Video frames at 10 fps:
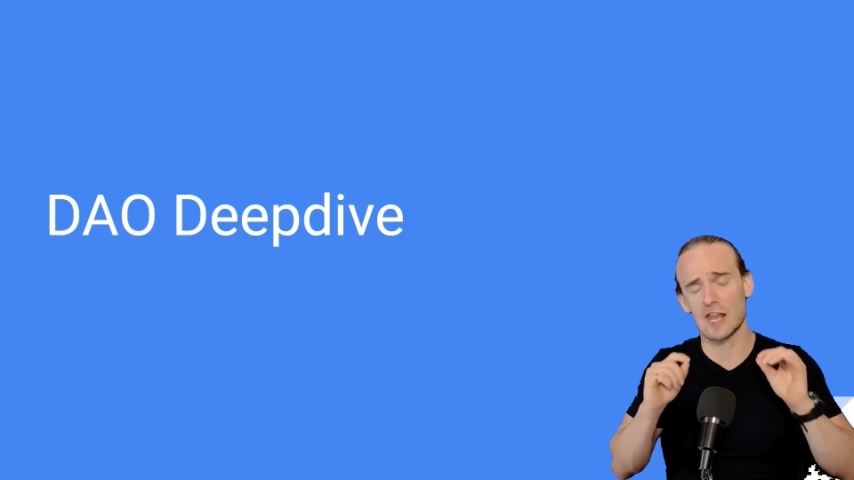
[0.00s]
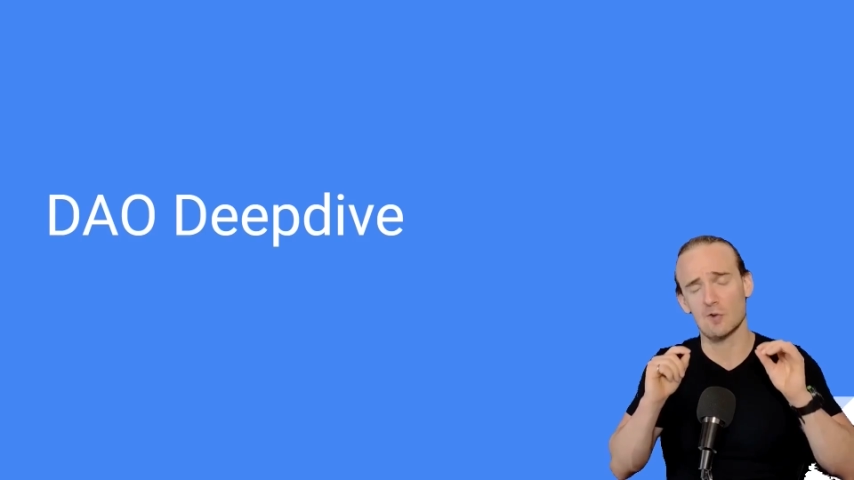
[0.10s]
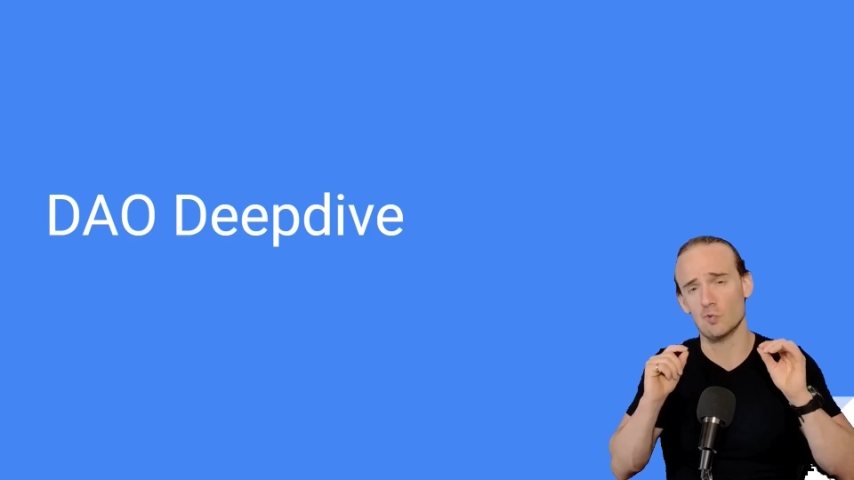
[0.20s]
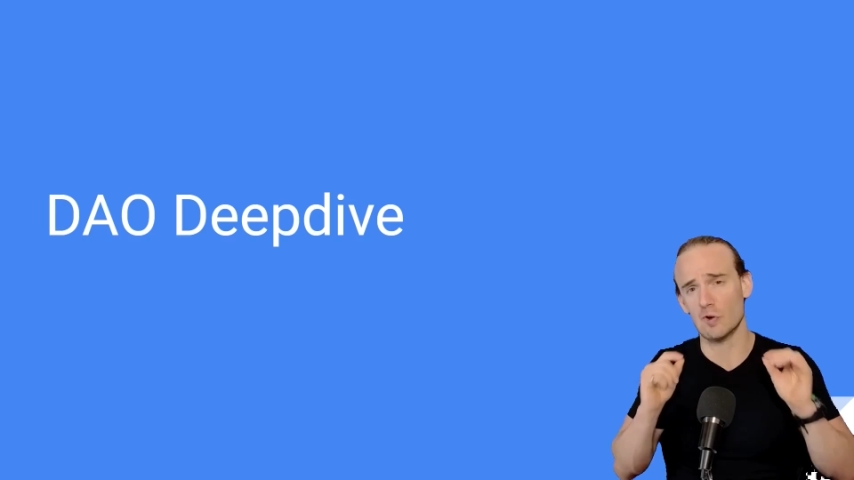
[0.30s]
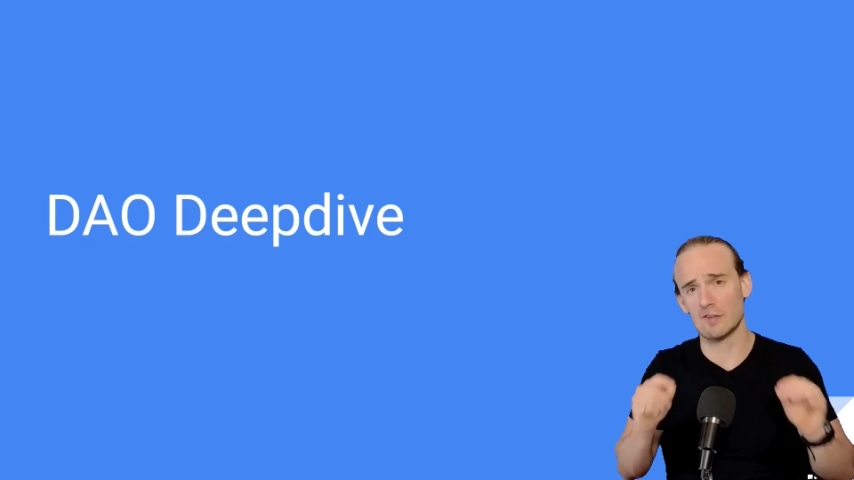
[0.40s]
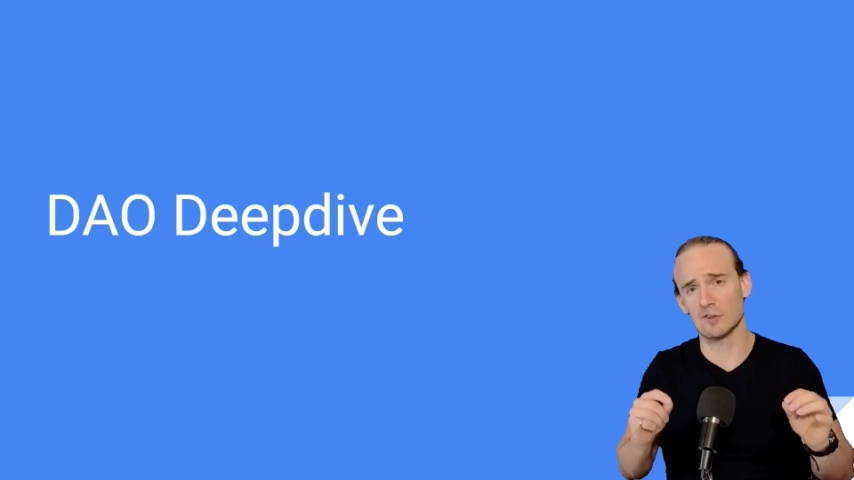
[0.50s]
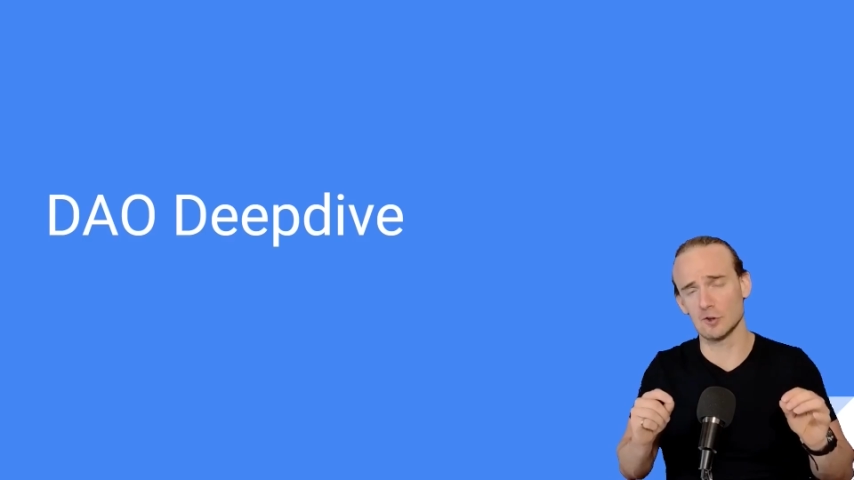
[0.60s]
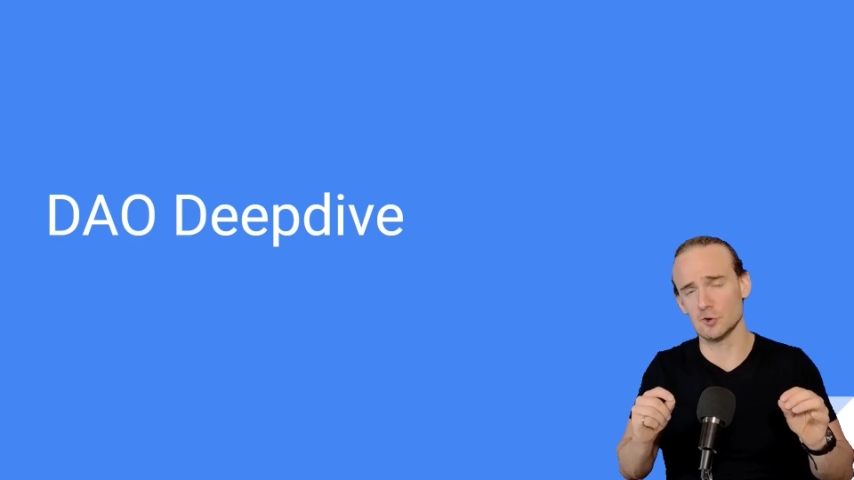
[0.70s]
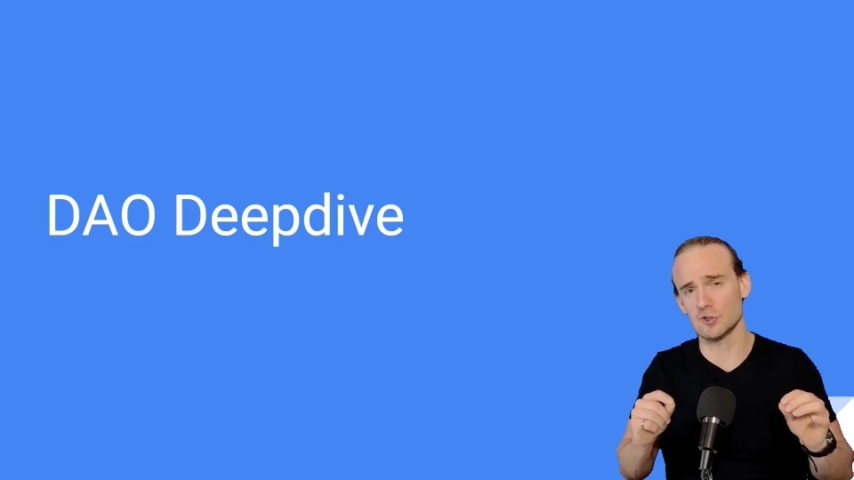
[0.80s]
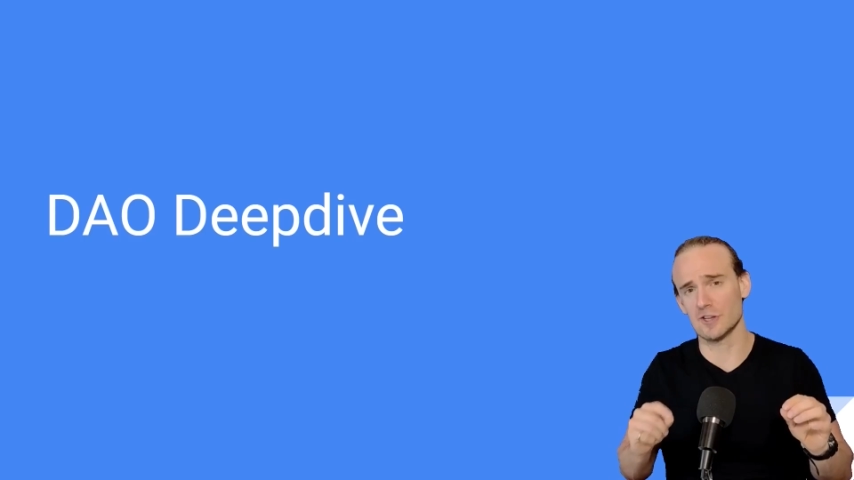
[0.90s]
a
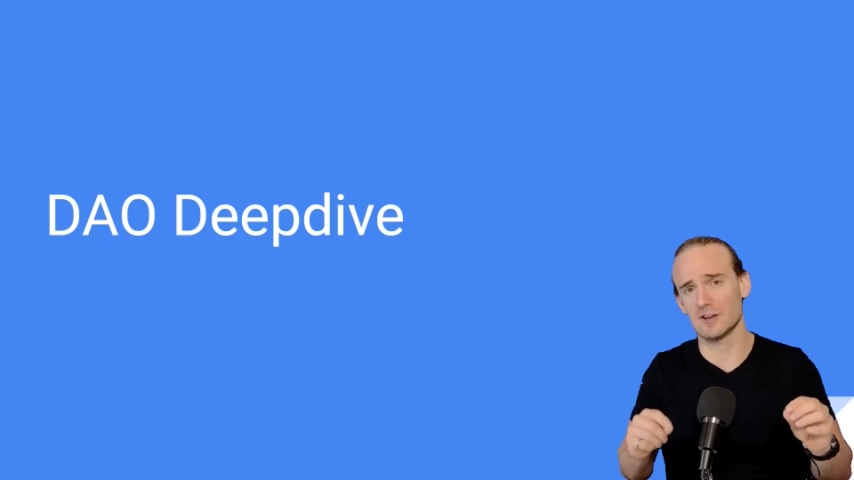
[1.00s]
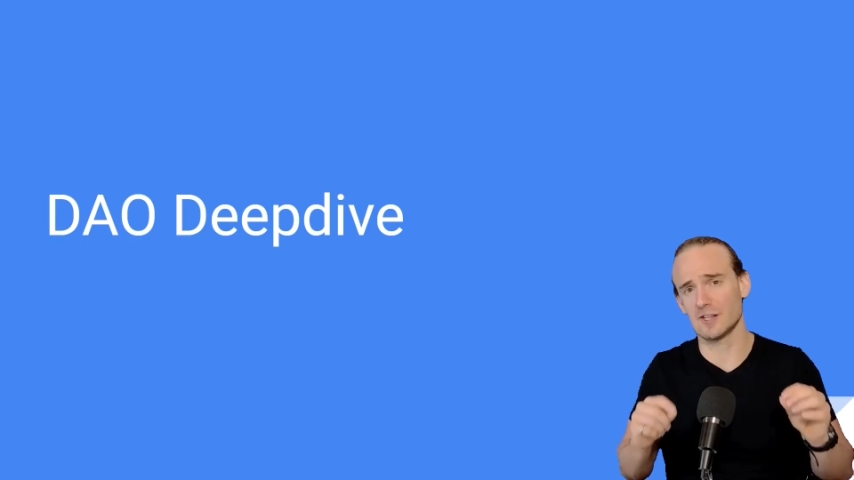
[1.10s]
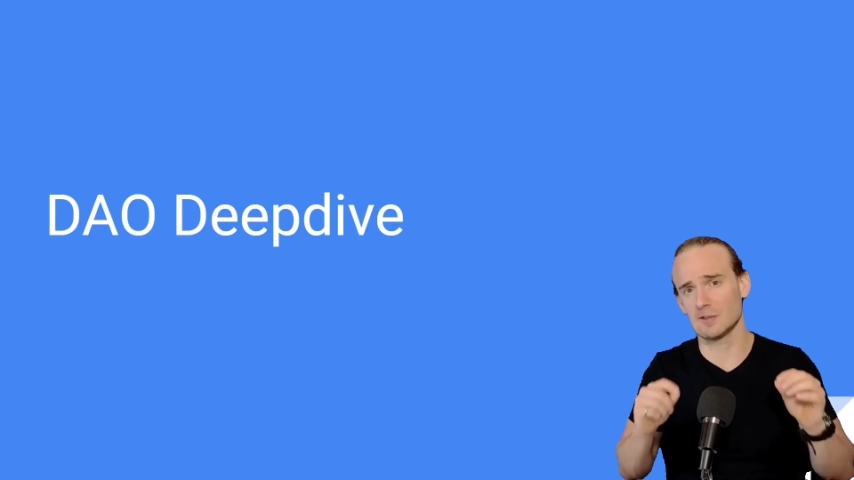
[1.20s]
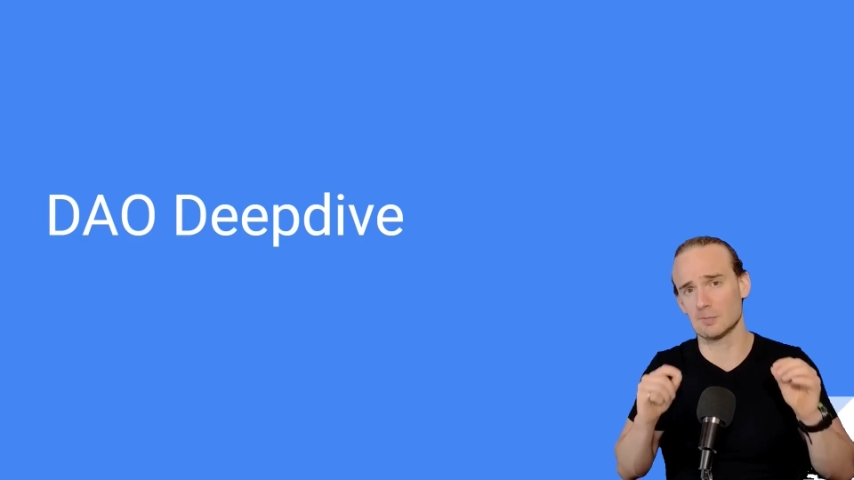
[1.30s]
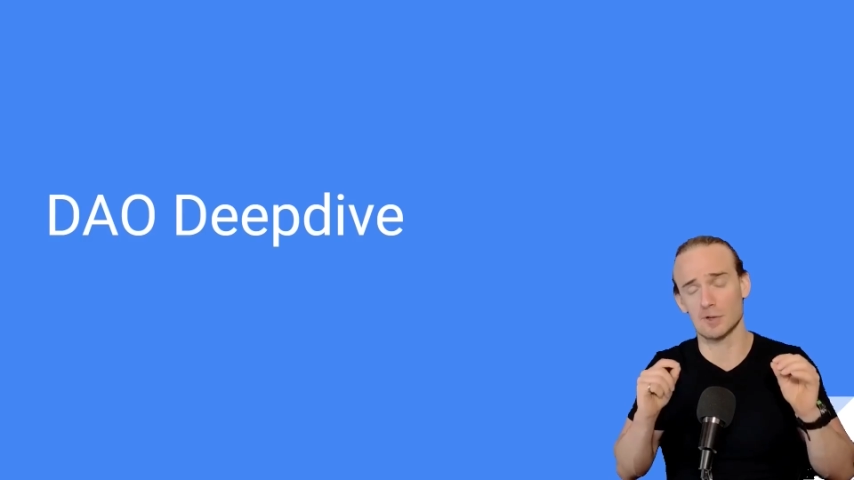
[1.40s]
revolutionary